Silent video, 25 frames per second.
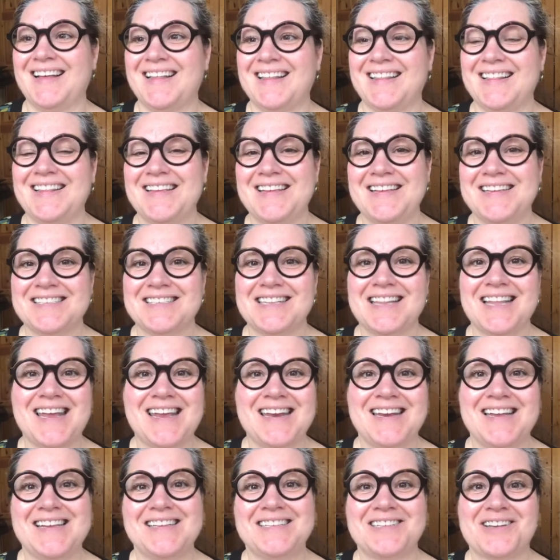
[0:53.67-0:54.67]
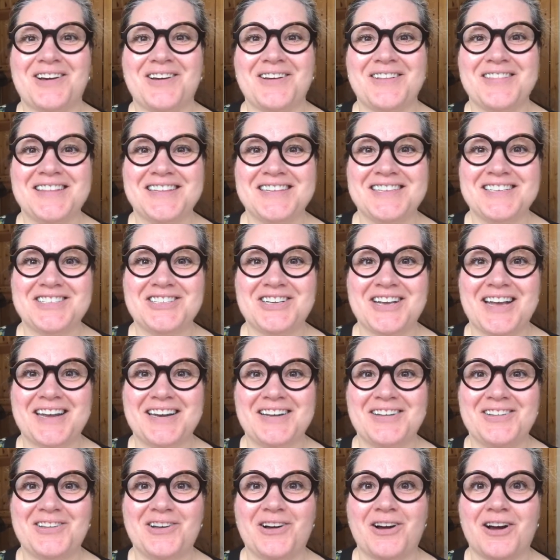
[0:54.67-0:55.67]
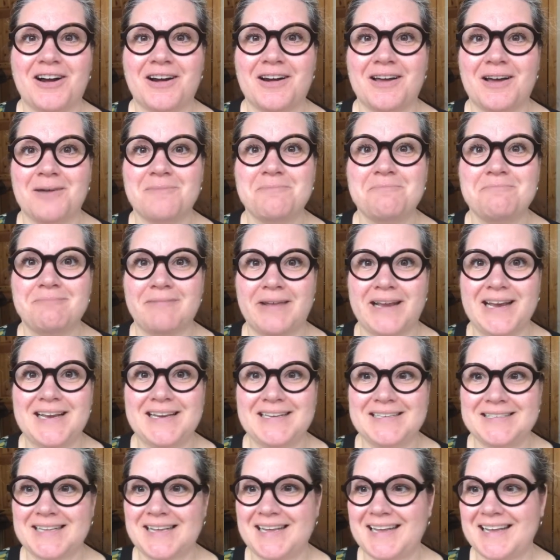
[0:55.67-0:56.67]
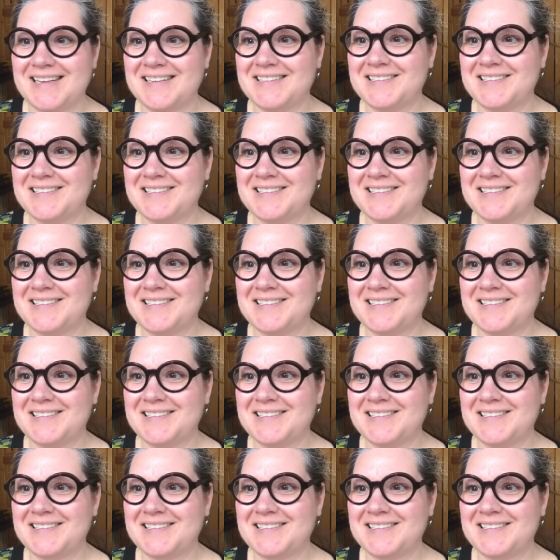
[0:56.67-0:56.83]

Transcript: these ladies on this channel are amazing.